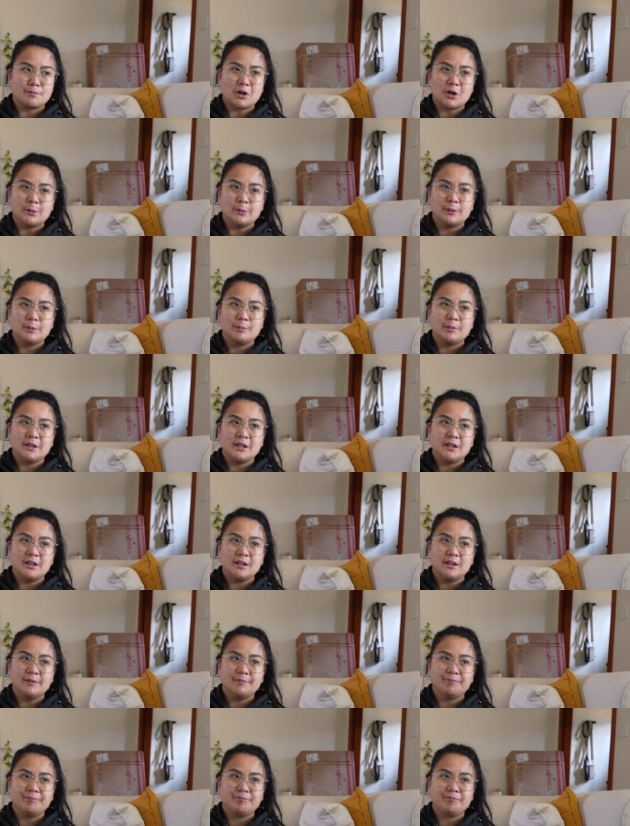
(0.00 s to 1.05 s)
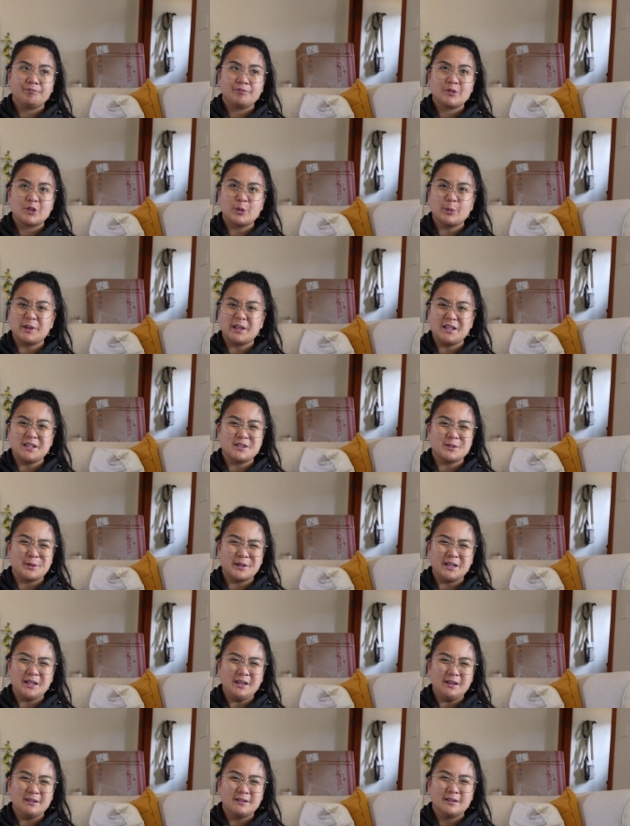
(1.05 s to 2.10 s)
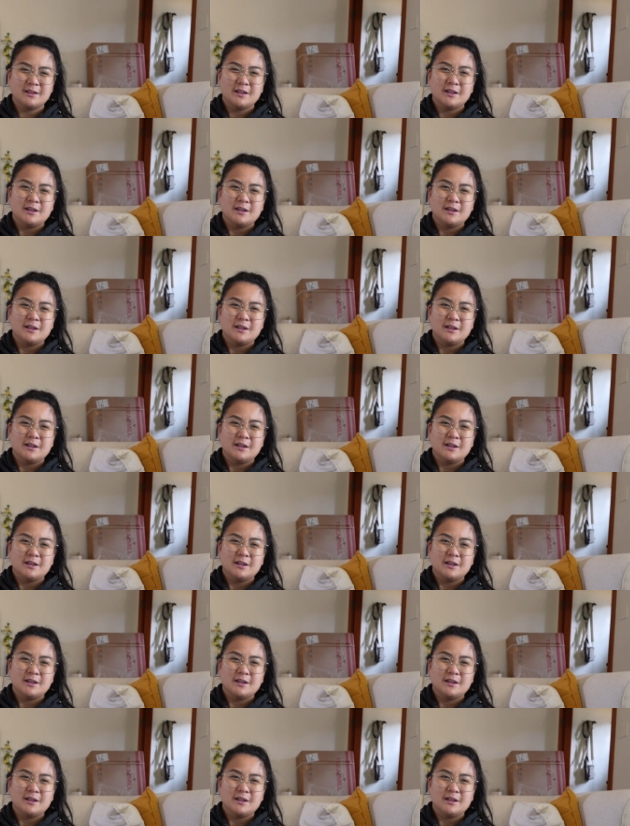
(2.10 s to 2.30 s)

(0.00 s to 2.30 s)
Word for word: probably 2020,